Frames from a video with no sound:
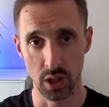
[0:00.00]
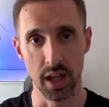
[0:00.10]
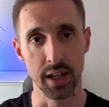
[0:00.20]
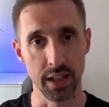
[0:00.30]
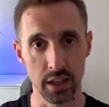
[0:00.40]

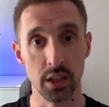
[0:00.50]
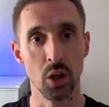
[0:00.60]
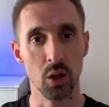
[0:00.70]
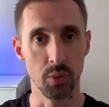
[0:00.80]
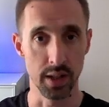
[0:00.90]
and it can
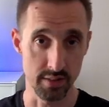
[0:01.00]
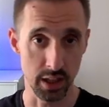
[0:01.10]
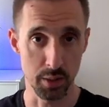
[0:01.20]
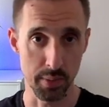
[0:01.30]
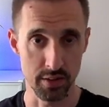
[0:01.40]
go away,
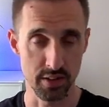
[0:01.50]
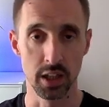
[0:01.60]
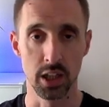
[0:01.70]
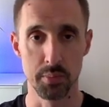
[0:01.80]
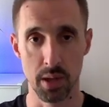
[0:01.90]
think about it,
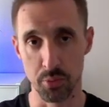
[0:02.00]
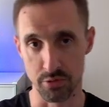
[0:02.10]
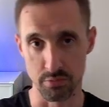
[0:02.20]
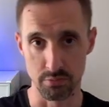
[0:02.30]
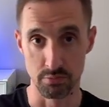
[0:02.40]
and come up with
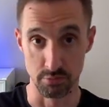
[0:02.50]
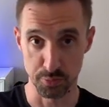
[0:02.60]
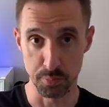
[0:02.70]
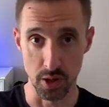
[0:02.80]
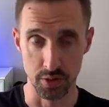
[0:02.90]
a
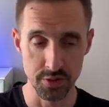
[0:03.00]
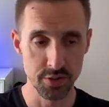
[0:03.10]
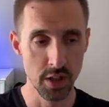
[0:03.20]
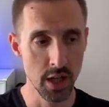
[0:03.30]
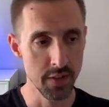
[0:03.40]

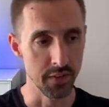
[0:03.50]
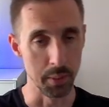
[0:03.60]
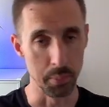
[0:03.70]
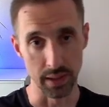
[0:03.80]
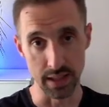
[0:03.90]
response that
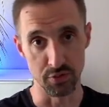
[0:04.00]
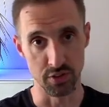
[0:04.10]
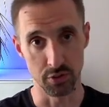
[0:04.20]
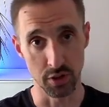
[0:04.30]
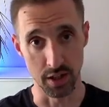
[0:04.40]
it believes
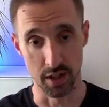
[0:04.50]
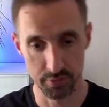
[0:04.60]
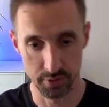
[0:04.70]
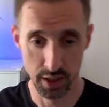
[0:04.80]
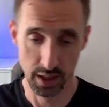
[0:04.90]
is good
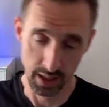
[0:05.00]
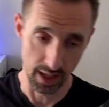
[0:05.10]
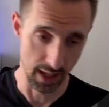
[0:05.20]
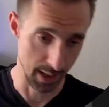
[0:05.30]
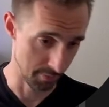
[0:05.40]
enough.
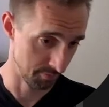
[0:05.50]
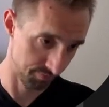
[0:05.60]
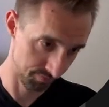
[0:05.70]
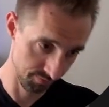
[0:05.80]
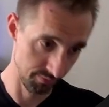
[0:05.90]

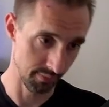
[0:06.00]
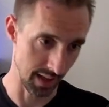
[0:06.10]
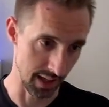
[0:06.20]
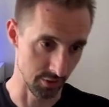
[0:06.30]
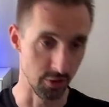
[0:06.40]

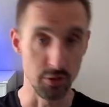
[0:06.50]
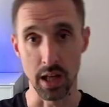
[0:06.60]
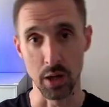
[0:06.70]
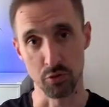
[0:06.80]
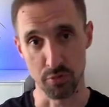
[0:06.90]
And to do
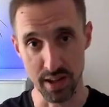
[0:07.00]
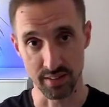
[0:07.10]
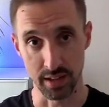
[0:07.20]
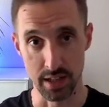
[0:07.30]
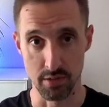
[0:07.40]
that
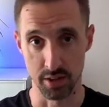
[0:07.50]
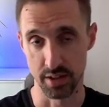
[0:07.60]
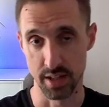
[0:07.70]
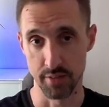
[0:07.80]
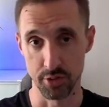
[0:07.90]
automatically rather
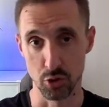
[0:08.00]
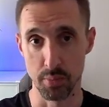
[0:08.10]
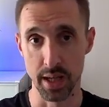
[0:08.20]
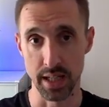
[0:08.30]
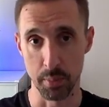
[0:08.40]
than having your
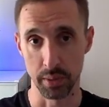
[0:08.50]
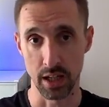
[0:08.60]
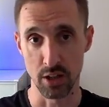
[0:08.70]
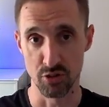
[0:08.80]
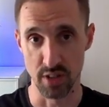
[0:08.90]
main
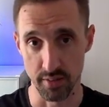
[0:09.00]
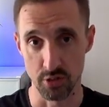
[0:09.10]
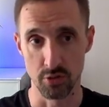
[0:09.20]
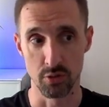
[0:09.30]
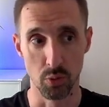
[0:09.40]
application
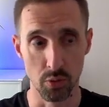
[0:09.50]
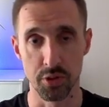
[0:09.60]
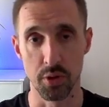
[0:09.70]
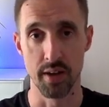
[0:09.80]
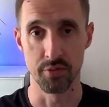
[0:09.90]
having to
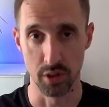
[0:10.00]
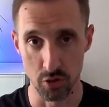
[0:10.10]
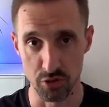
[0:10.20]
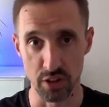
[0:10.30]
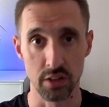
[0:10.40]
also have the
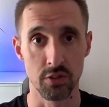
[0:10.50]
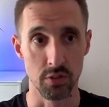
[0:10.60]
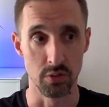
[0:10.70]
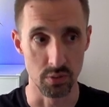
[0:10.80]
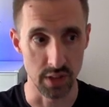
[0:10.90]
logic
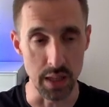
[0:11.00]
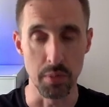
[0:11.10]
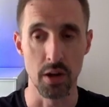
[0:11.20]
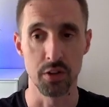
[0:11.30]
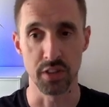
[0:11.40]
to keep
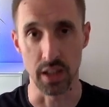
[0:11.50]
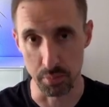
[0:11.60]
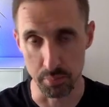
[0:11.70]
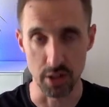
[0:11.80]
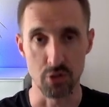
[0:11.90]
asking
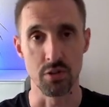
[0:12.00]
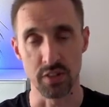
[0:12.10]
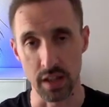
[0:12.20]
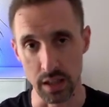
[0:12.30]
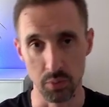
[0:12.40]
and make sure it's
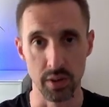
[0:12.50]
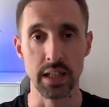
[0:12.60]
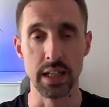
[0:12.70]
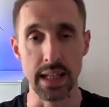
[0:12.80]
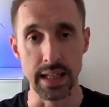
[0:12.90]
getting what it
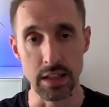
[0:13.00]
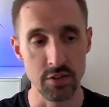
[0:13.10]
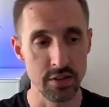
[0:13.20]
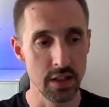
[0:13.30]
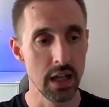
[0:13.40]

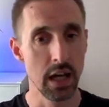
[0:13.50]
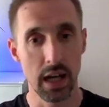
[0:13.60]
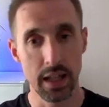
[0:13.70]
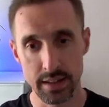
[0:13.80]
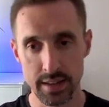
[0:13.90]
needs,
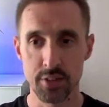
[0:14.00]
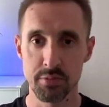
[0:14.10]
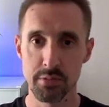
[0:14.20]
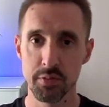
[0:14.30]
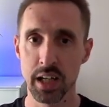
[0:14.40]
there's
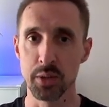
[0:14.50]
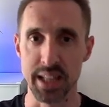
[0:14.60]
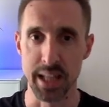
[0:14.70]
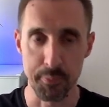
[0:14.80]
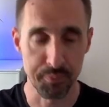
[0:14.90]
some real value in that.